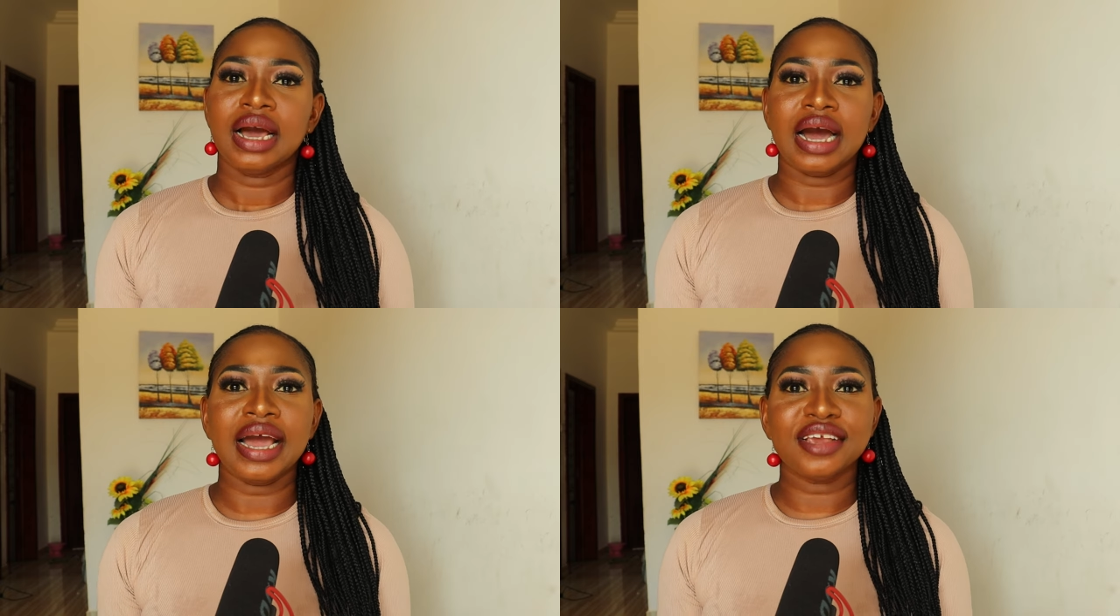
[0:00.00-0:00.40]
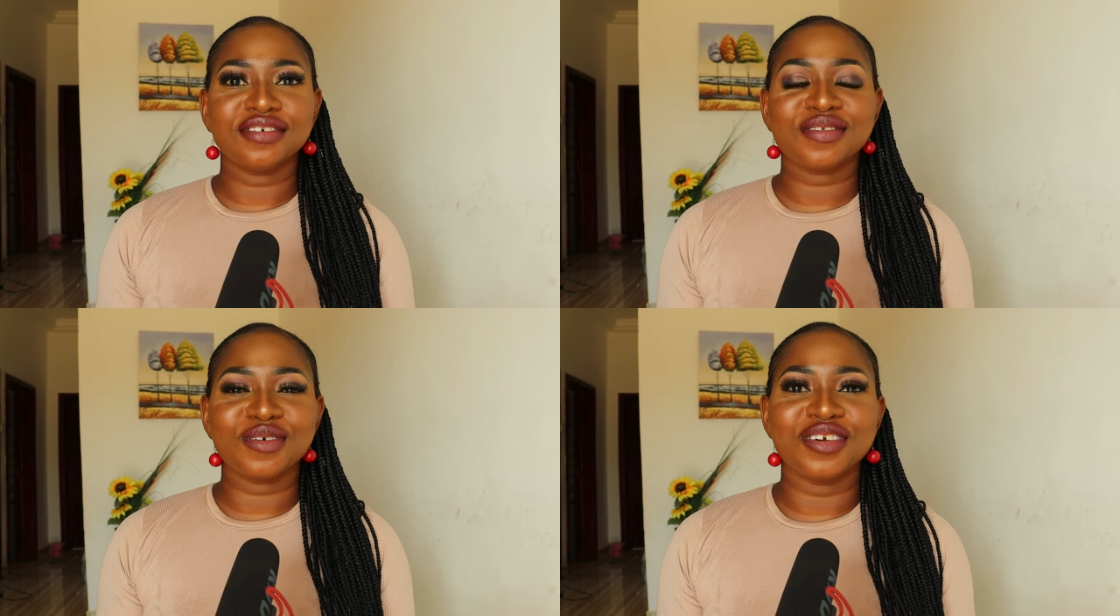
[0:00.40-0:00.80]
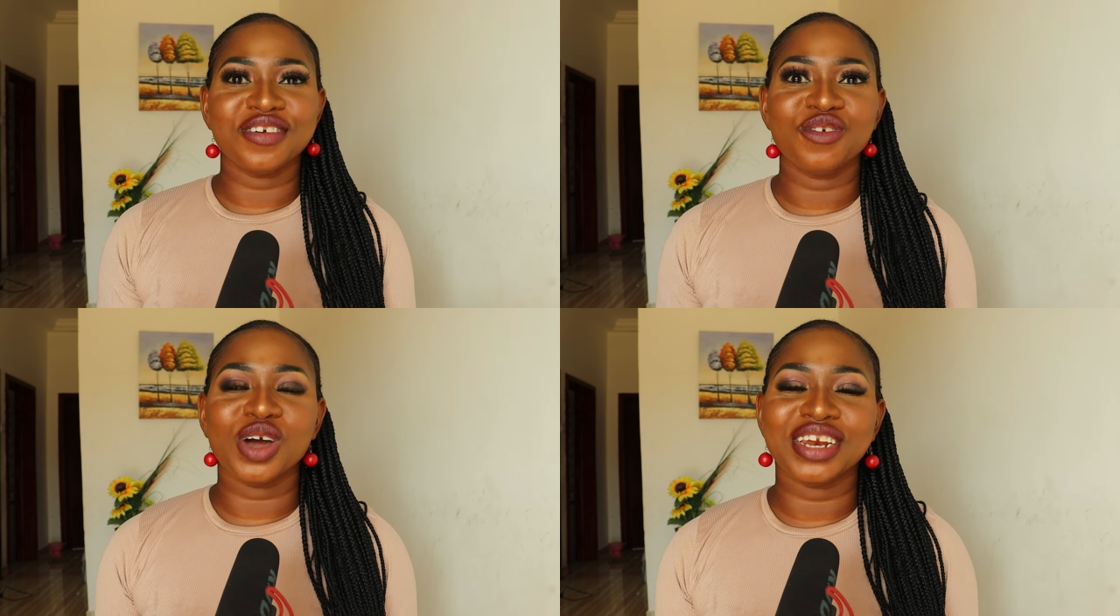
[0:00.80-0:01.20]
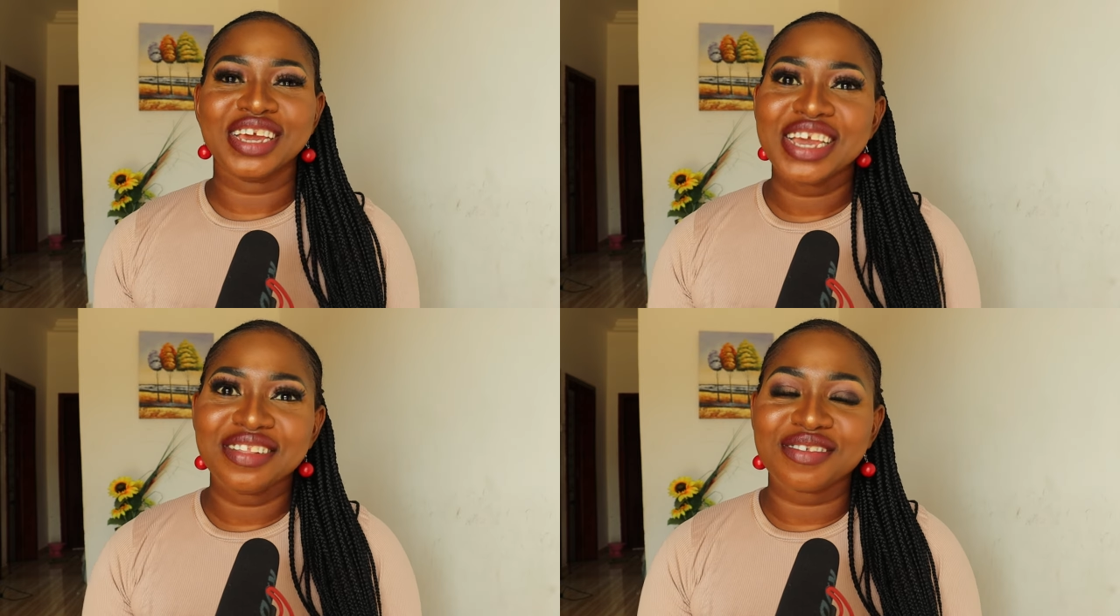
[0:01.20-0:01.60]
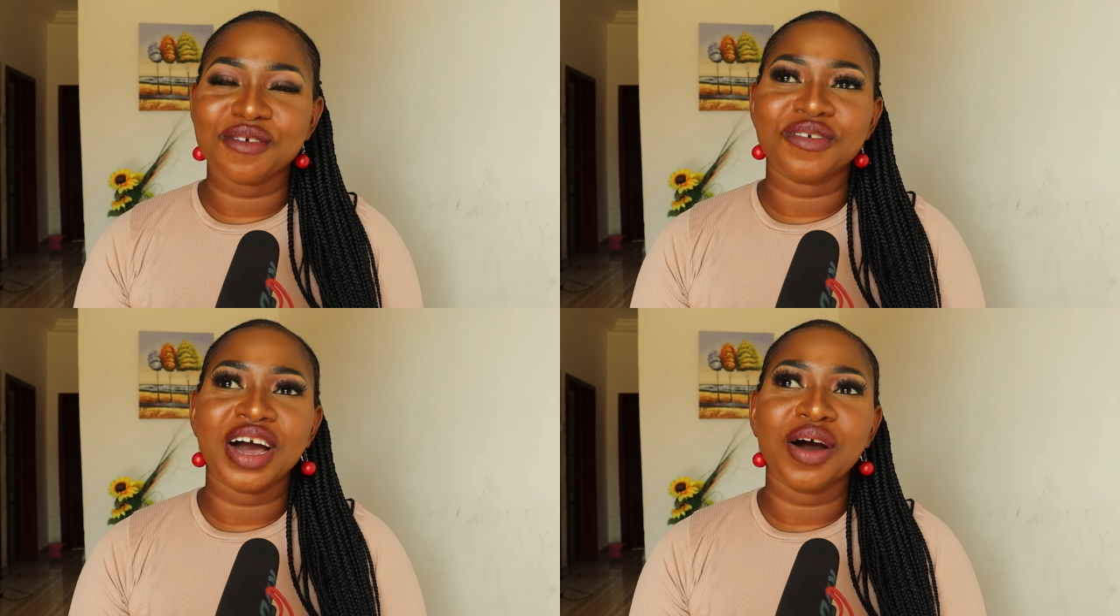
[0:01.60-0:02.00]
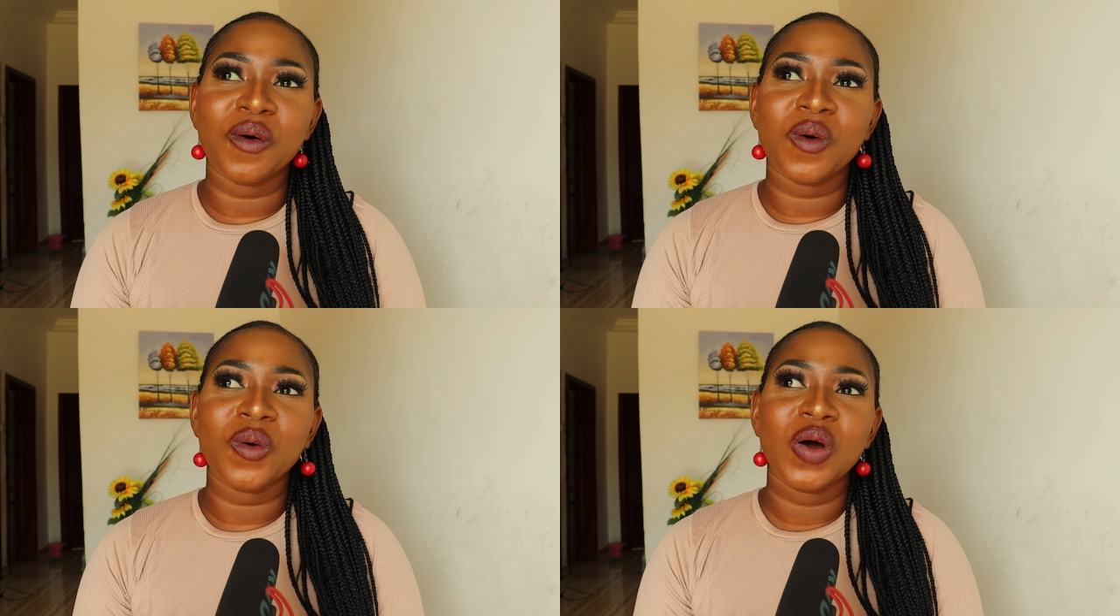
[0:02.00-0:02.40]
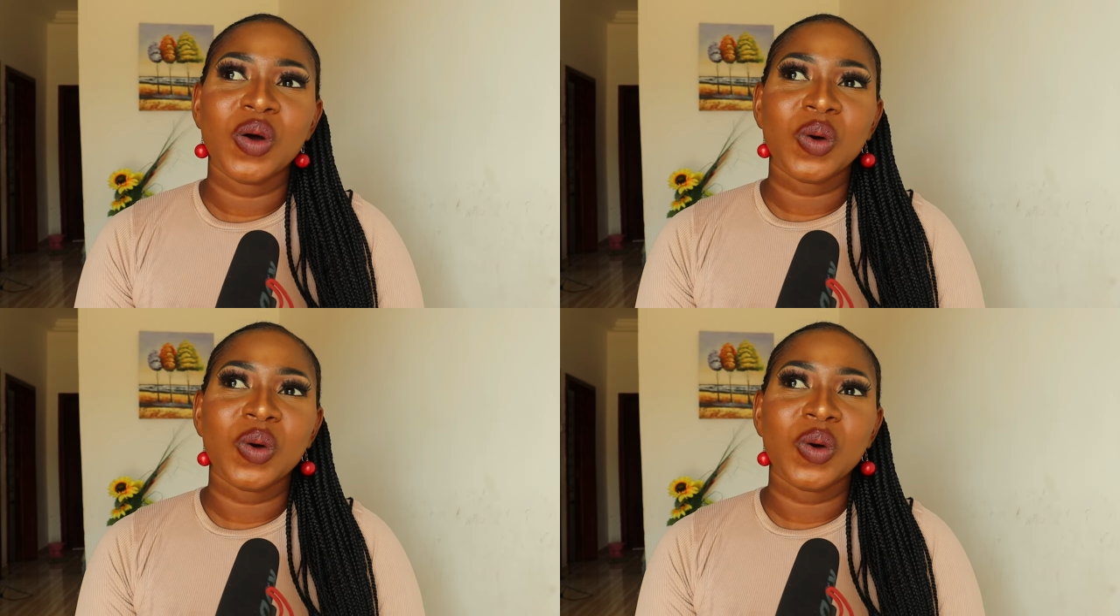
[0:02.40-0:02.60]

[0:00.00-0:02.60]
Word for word: i just want to give you a hint of how